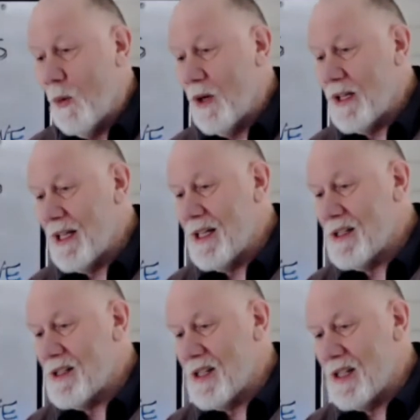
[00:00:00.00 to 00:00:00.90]
What
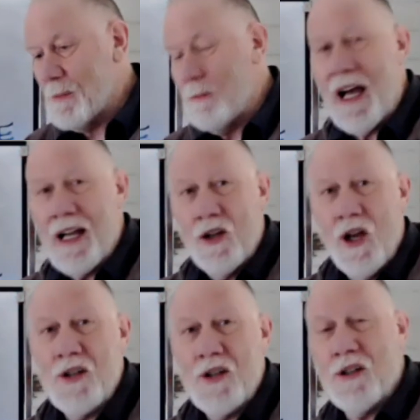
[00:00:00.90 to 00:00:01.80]
is this
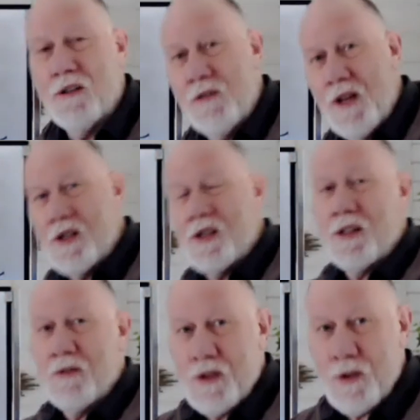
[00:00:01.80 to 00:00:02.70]
biological function
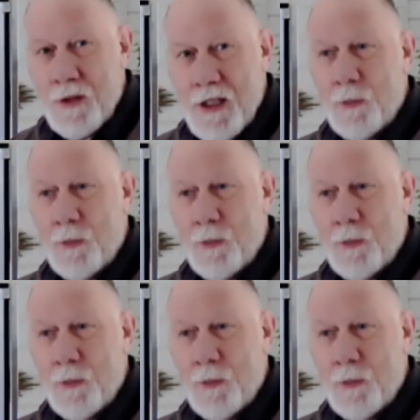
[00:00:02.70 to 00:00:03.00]
of the tree?